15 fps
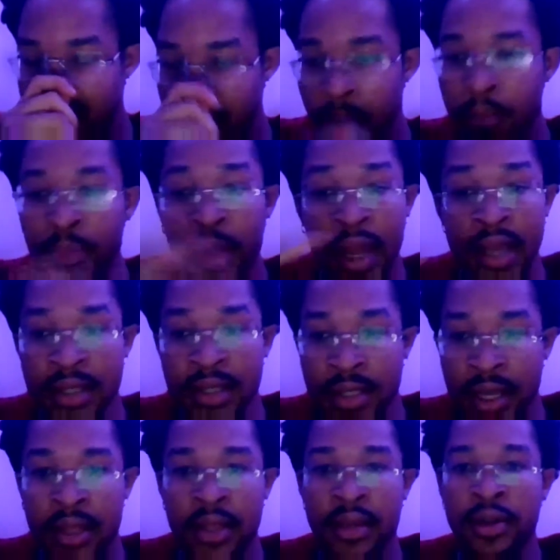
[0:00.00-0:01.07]
blessed
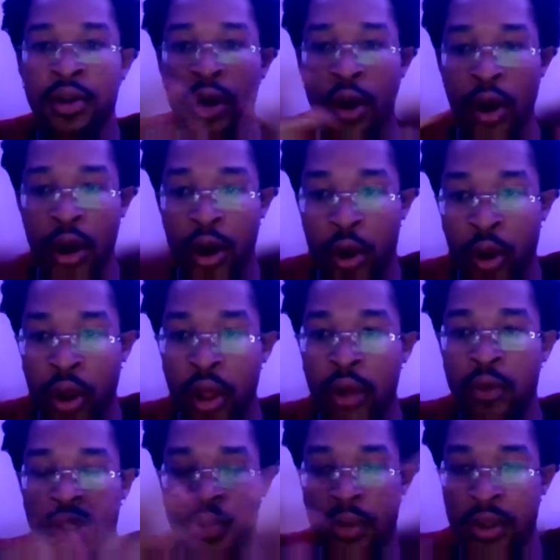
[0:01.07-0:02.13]
and her oil
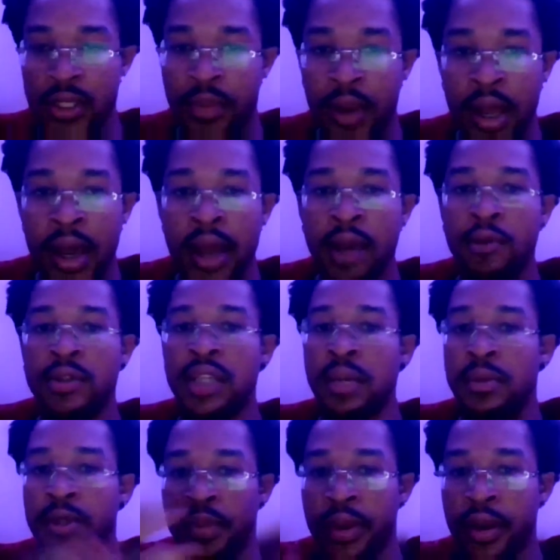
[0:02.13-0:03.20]
was multiplied and was
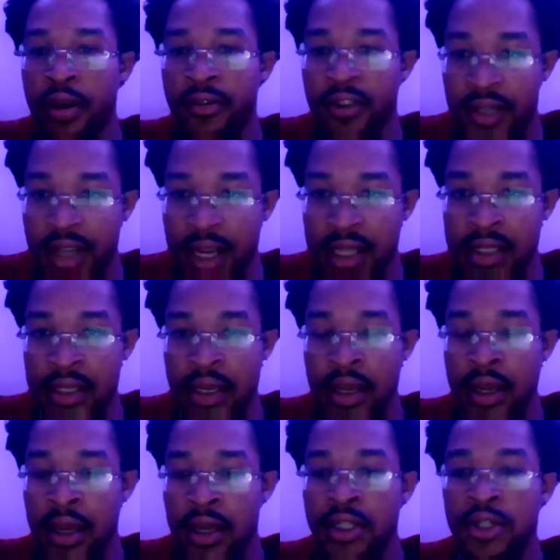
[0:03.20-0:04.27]
able to pay off her debts.
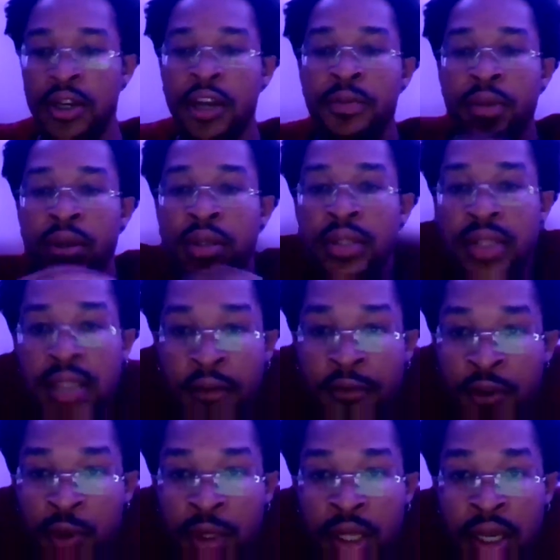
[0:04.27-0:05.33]
She could have been
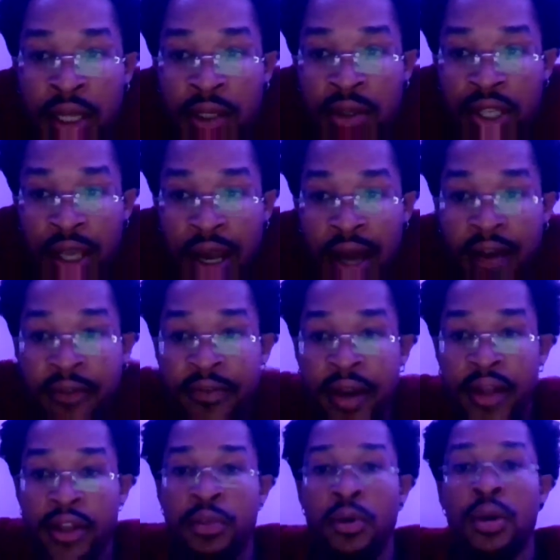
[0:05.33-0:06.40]
selfish with the little she had. In
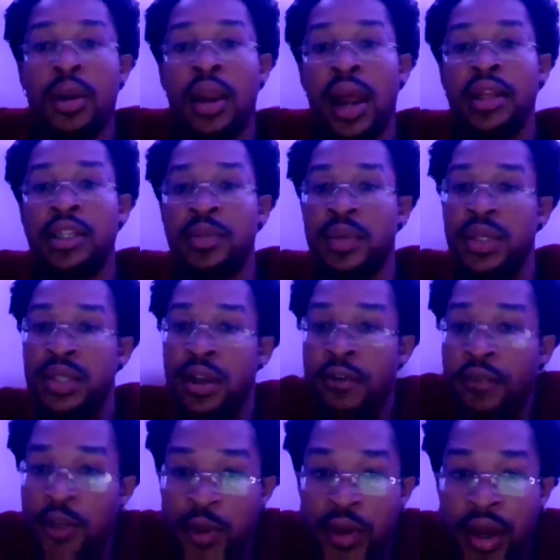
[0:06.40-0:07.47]
fact, you're more likely to be
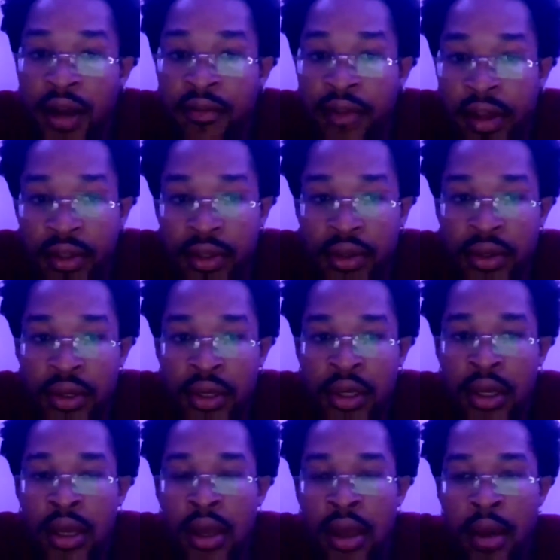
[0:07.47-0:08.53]
selfish when you have little,
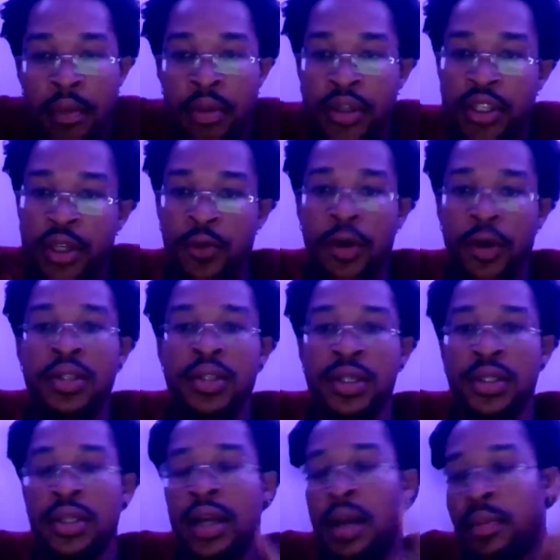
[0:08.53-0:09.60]
but she
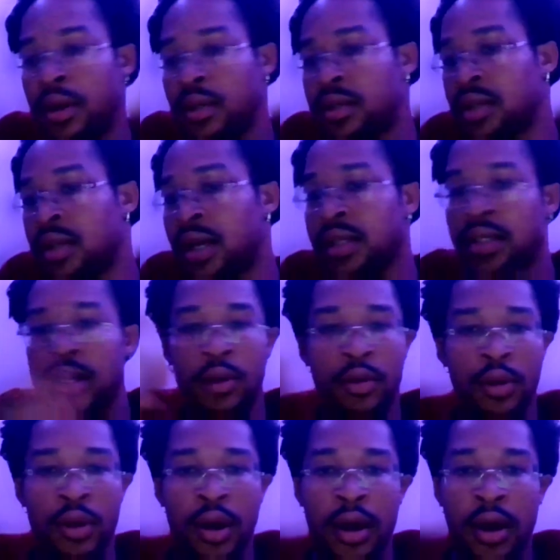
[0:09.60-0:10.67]
wasn't, and because of that,
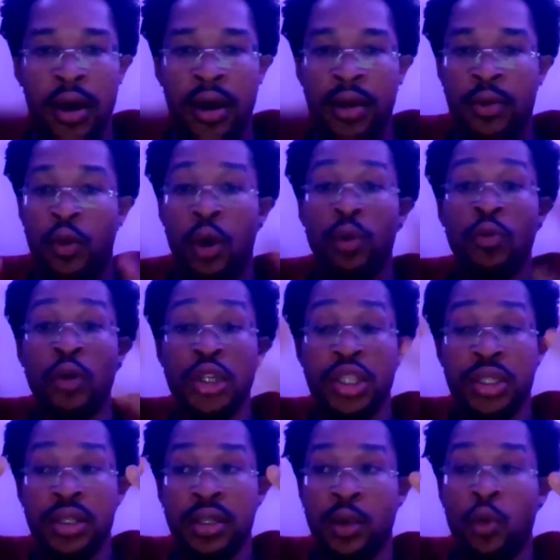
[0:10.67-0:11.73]
her what
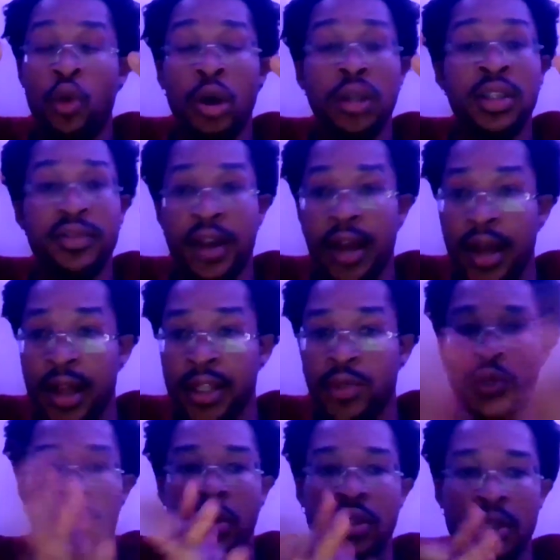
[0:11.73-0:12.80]
the works of her hands
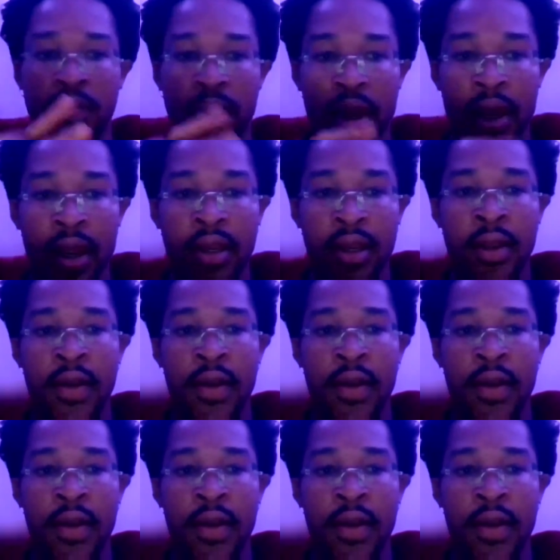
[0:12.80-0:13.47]
was multiplied.